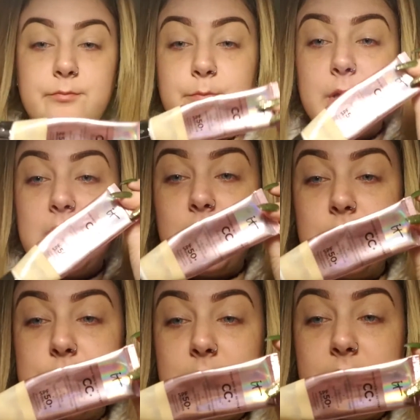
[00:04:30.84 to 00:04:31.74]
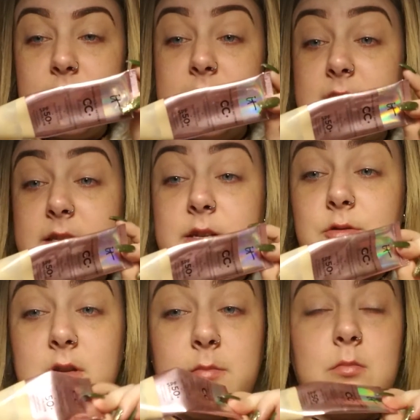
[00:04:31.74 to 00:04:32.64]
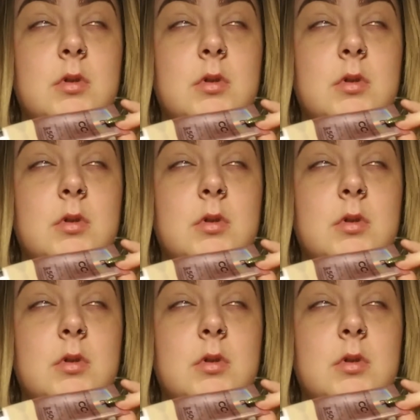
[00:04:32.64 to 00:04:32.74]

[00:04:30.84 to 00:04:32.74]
But I also have the CC cream,